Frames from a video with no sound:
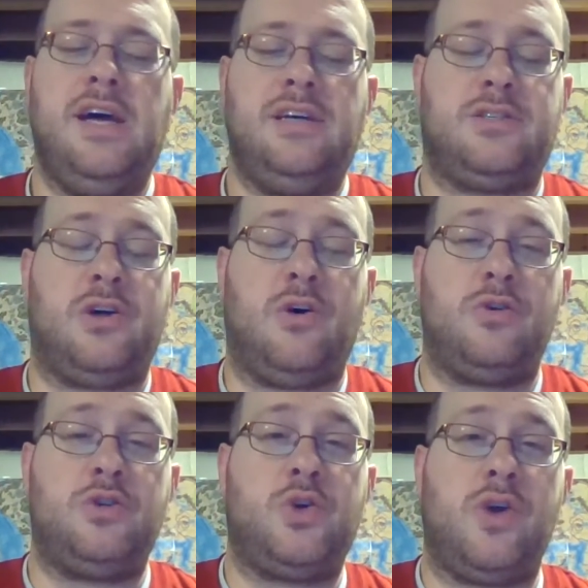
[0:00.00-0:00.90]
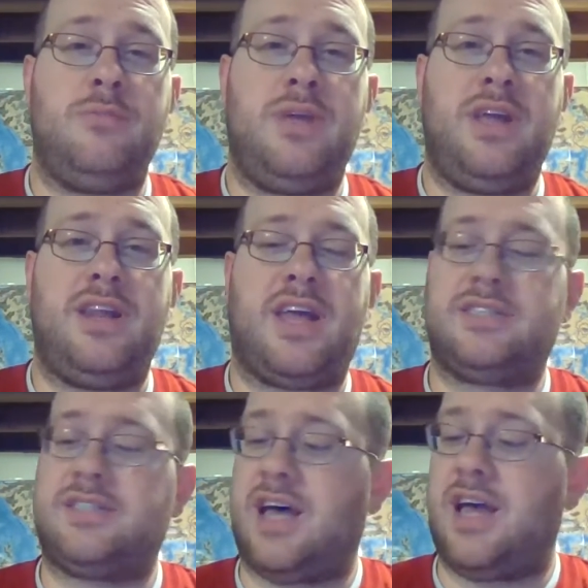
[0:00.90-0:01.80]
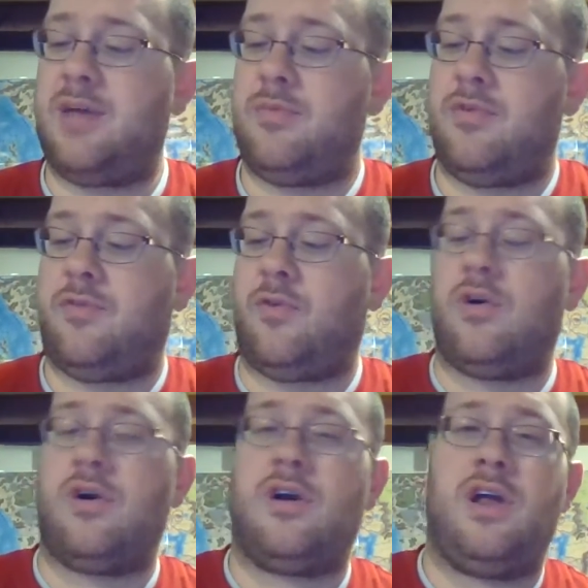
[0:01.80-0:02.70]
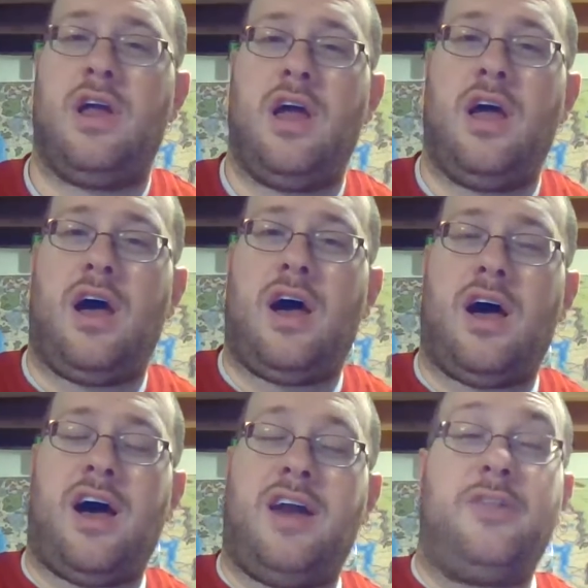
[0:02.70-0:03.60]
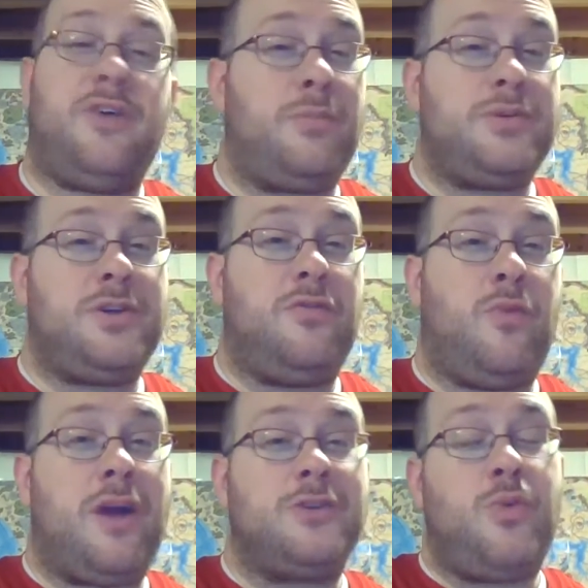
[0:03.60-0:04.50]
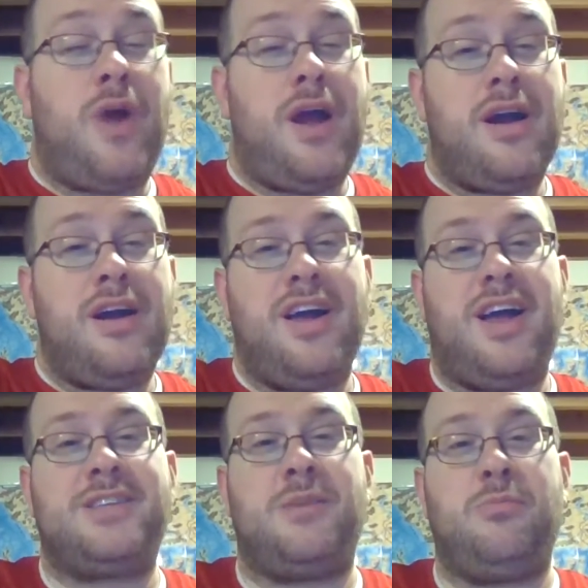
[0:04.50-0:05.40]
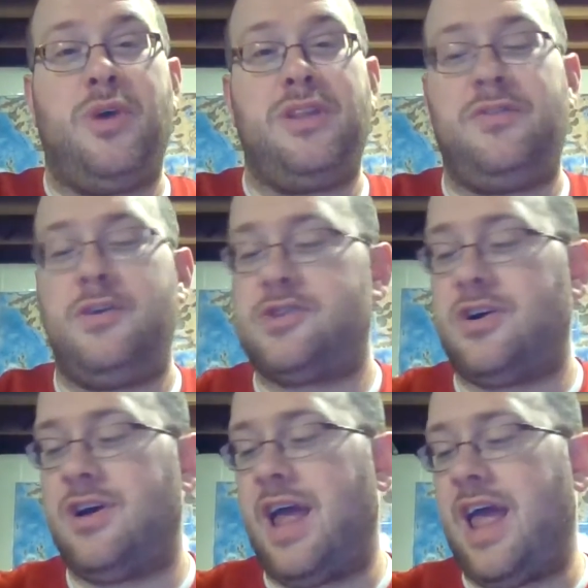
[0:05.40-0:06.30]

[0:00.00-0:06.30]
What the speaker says: So join me next time for another episode of Where's Where at some point in the future.